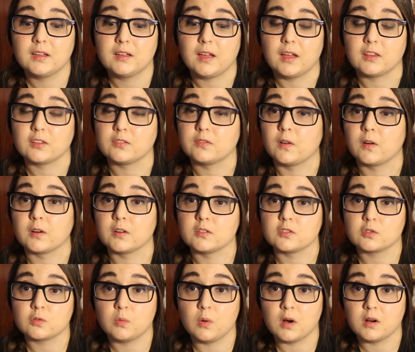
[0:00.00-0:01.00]
as far as
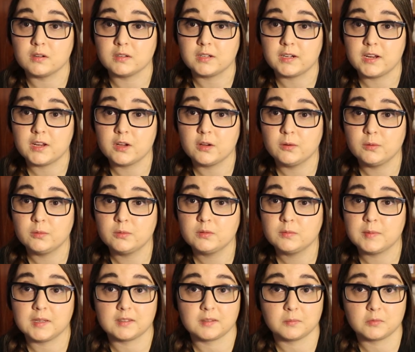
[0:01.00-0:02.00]
quality goes,
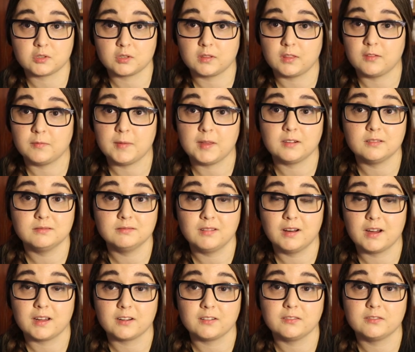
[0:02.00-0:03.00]
because I'm sure they've made a
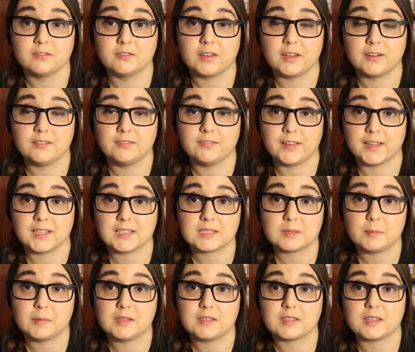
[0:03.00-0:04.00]
lot of
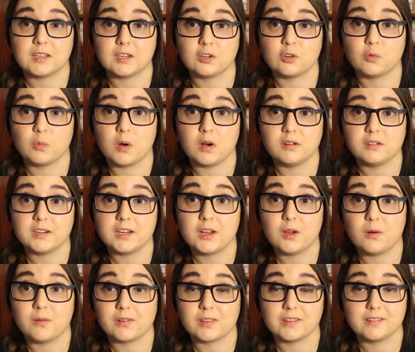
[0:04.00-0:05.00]
advancements in quality
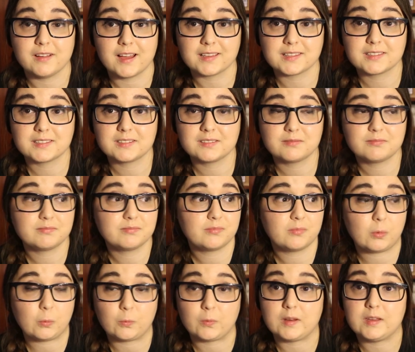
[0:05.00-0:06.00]
over the last
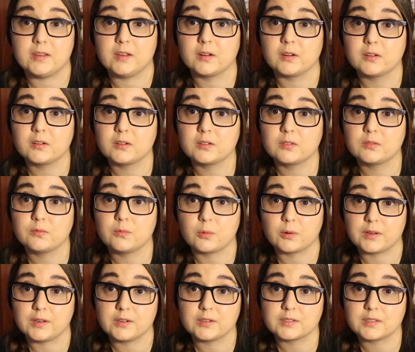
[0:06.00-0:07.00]
4 years
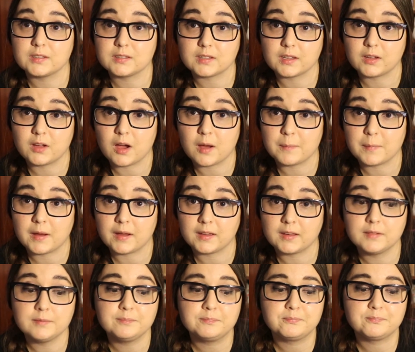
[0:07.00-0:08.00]
since I got
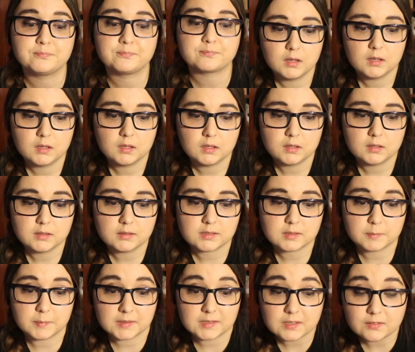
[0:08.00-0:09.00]
mine.
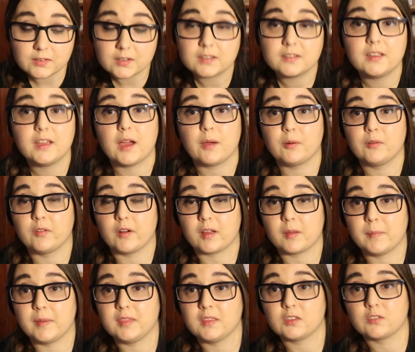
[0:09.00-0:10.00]
Specifically, I would
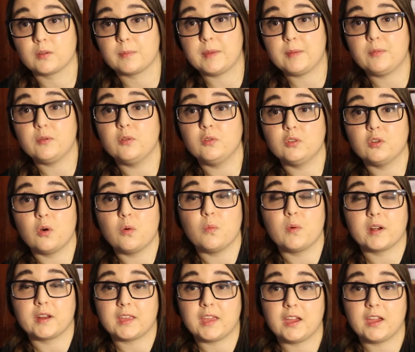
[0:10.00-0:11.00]
recommend this for people who don't
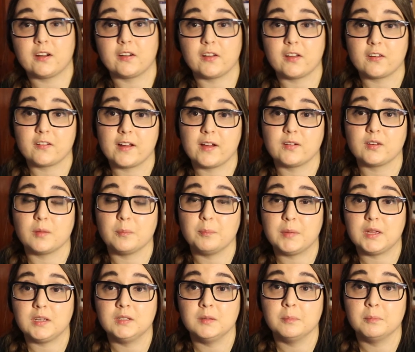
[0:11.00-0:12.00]
want to carry around a
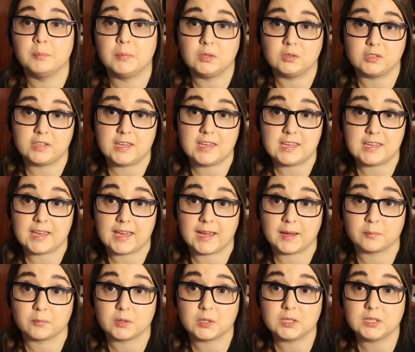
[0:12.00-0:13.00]
big bulky
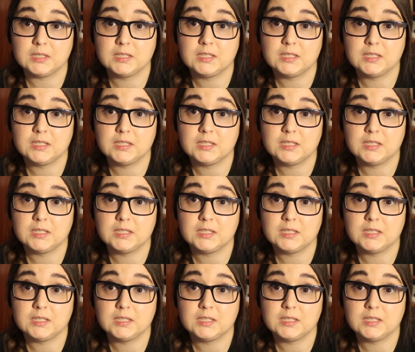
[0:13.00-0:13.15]
camera